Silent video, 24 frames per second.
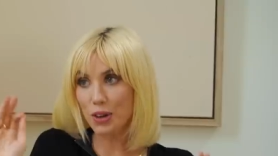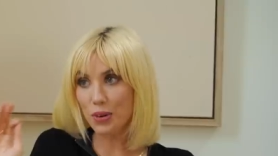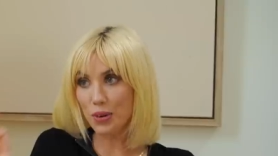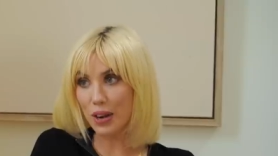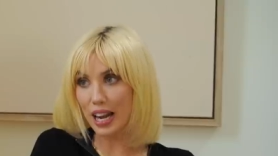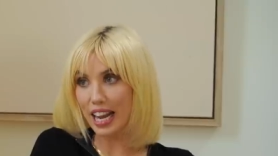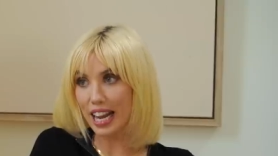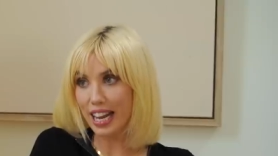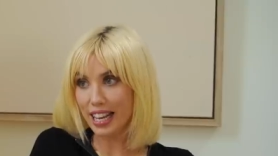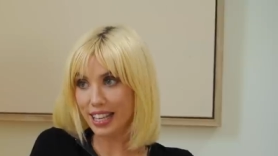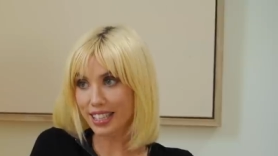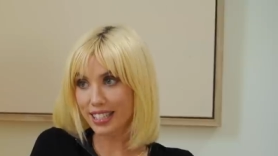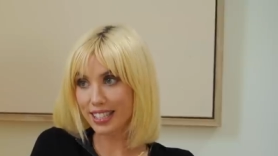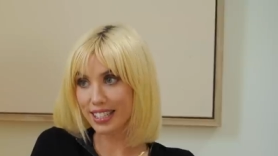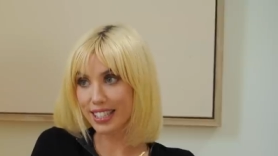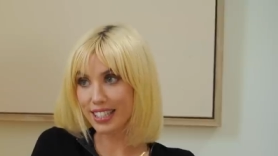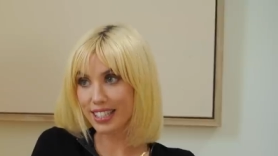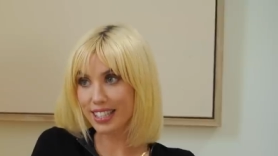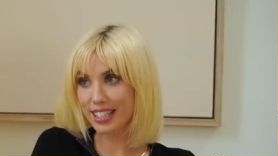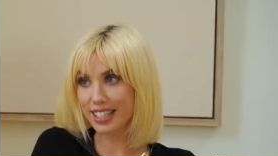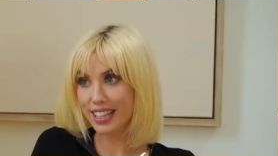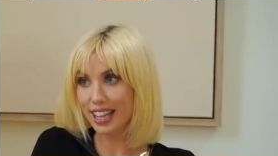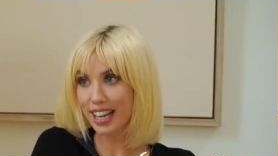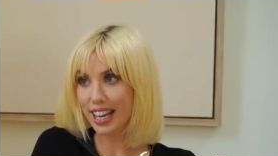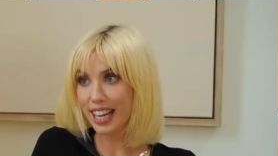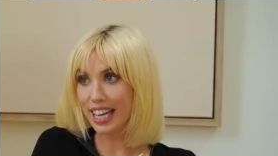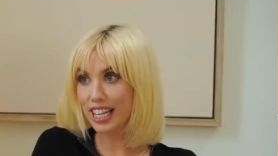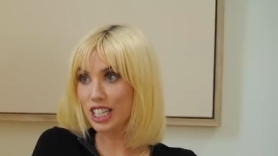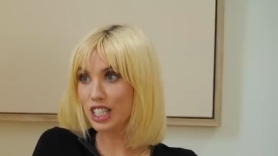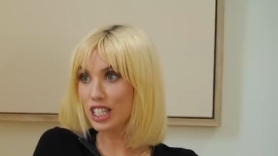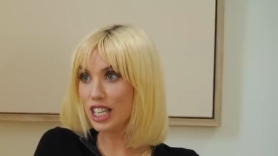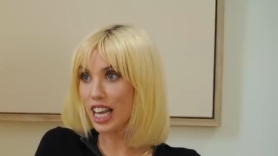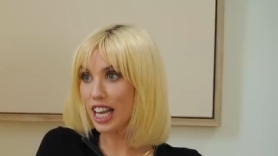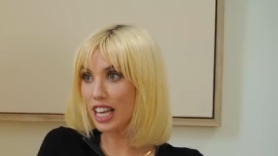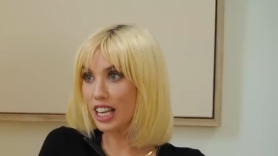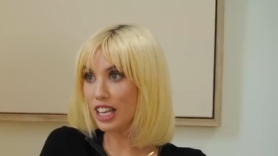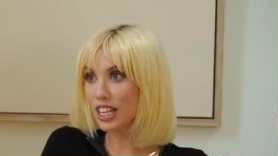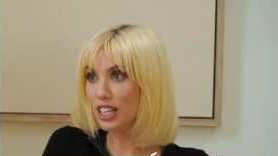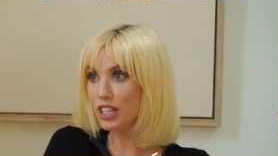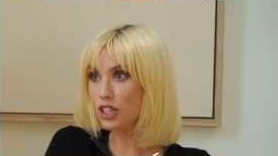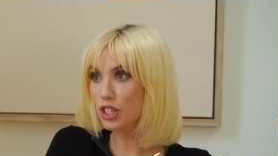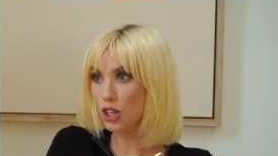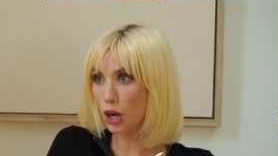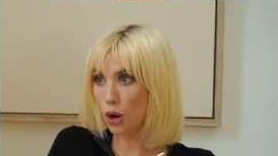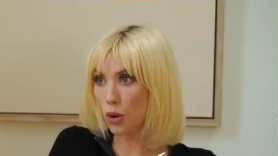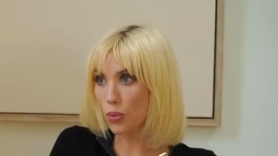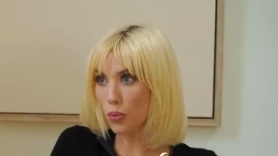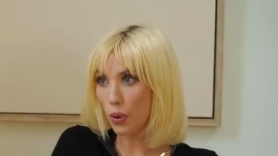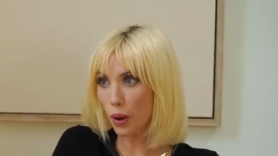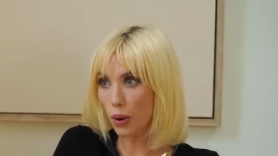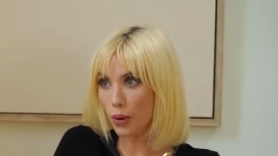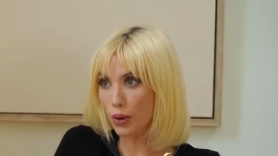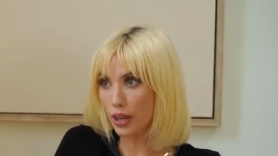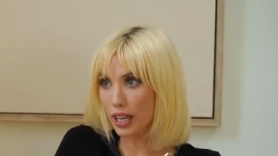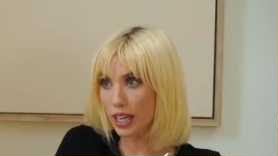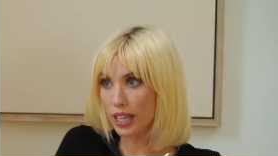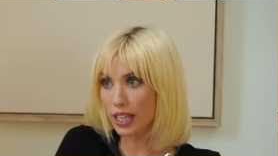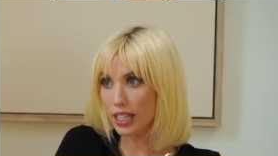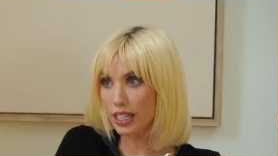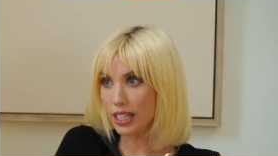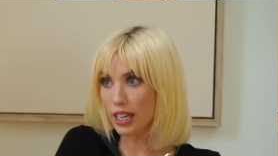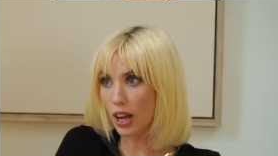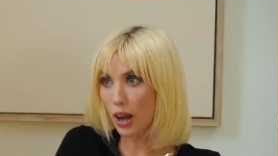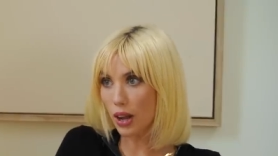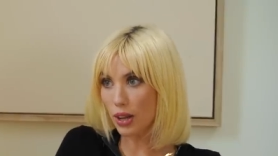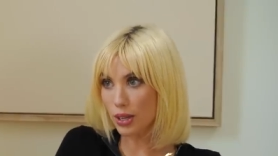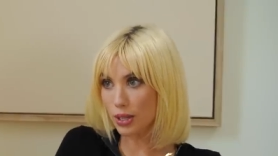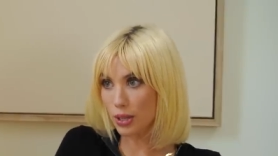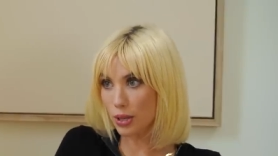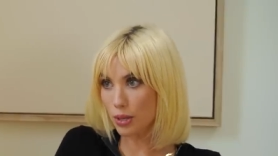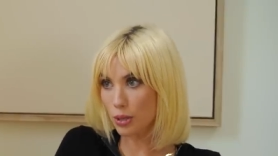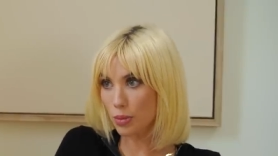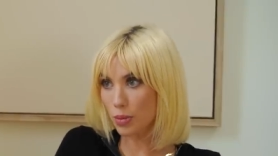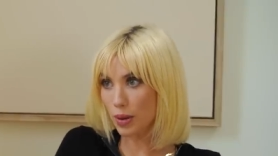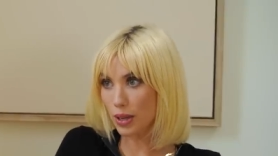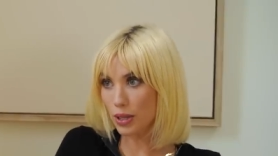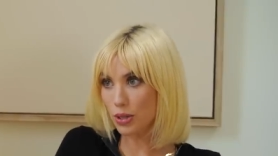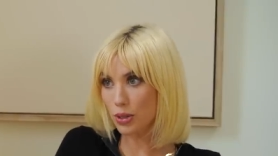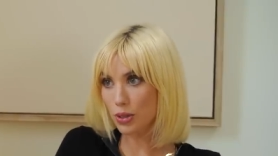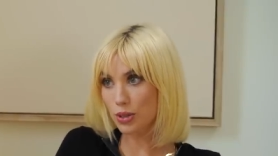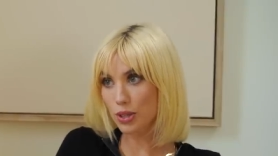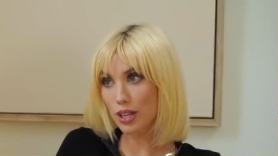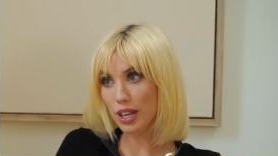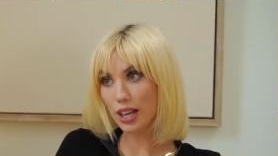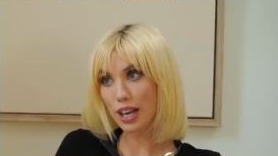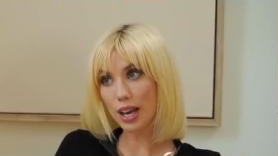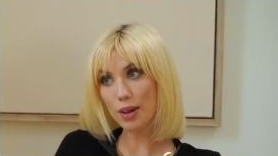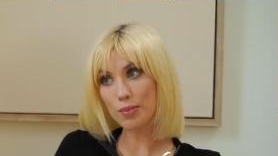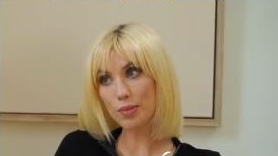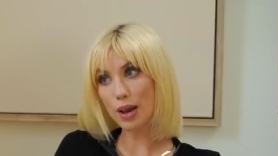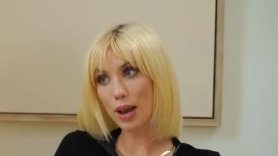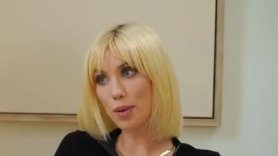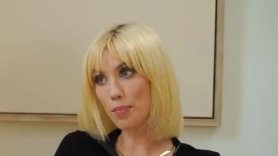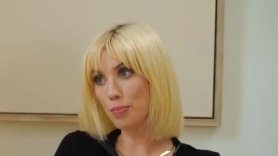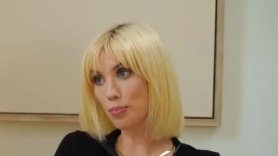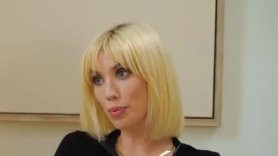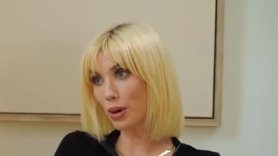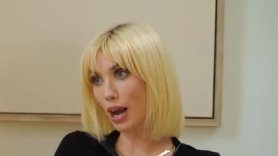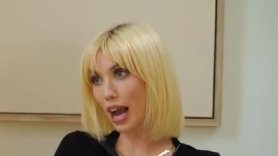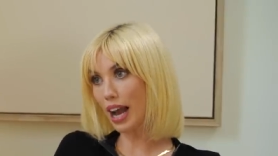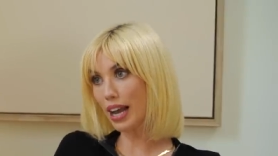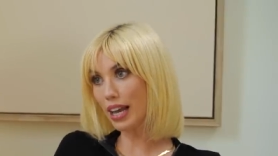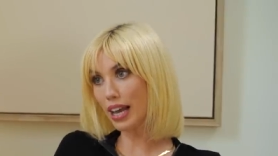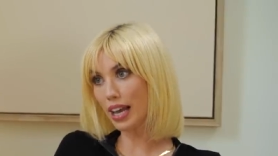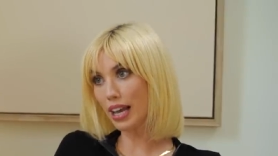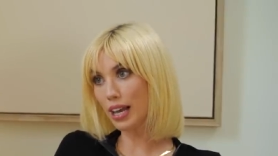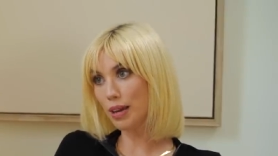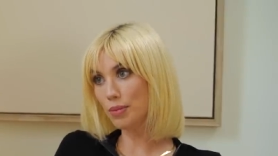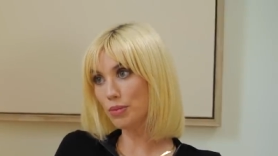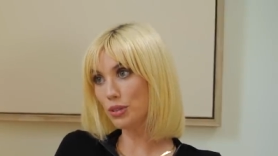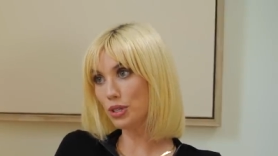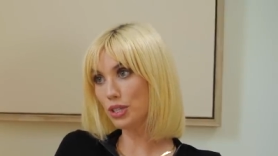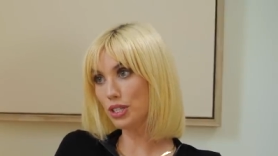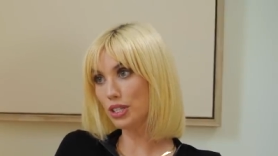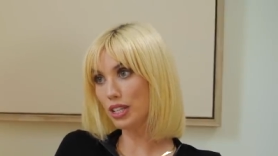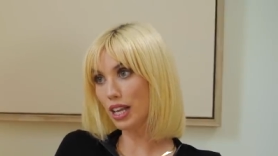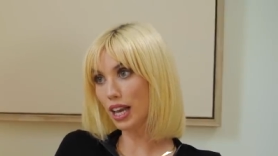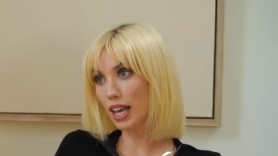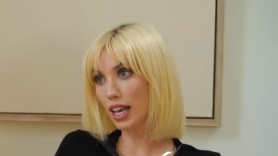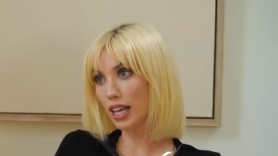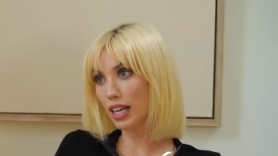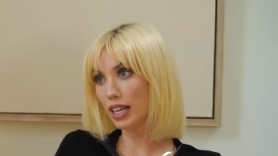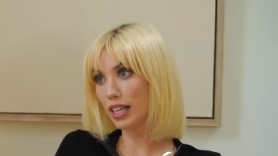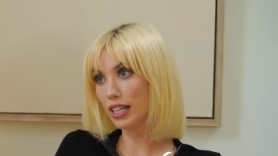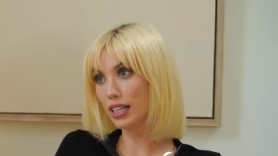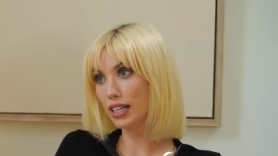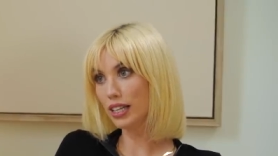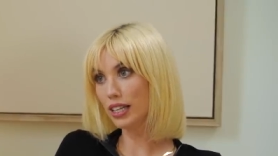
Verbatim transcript: Greens. It's like Joe Rogan also sponsors it. Is I'm it not vegan? bragging. I'm just saying.